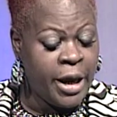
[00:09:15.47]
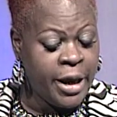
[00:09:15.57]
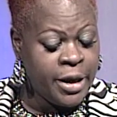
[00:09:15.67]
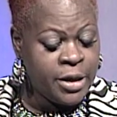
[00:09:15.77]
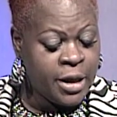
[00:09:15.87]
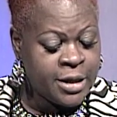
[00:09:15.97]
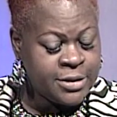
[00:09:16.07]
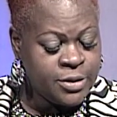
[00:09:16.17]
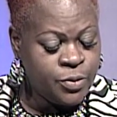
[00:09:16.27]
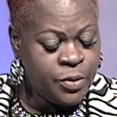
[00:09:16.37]
And I
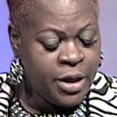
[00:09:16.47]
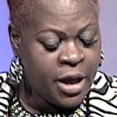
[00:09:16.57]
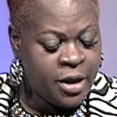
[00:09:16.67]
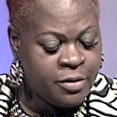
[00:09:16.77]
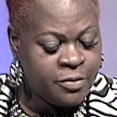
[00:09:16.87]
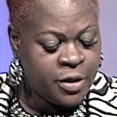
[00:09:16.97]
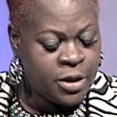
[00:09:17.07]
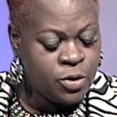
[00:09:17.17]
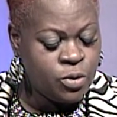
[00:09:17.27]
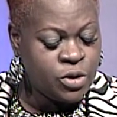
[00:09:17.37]
see we have a
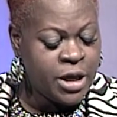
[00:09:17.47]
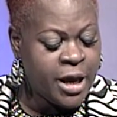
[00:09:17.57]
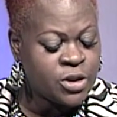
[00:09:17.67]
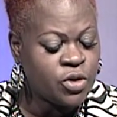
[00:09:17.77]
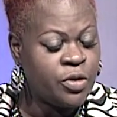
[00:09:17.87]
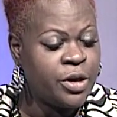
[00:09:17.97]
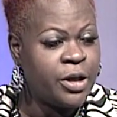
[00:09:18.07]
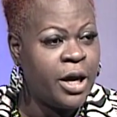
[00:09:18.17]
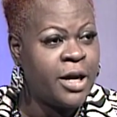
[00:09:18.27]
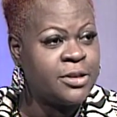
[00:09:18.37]
new tax credit
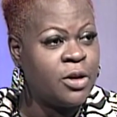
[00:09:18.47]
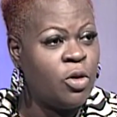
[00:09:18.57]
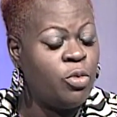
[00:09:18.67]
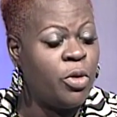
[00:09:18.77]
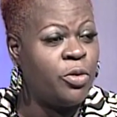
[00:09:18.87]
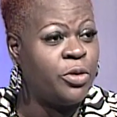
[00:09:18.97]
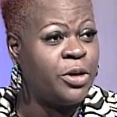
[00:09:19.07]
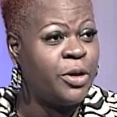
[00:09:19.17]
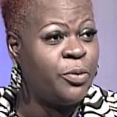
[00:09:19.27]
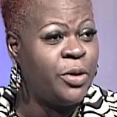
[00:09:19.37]
as a homeowner
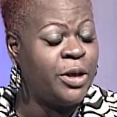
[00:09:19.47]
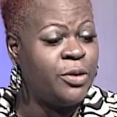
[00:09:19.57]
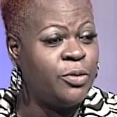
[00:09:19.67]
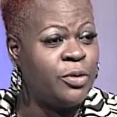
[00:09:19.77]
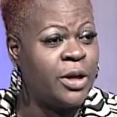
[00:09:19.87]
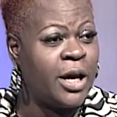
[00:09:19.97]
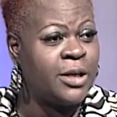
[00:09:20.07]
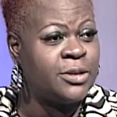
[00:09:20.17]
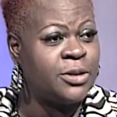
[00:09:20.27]
that we can utilize.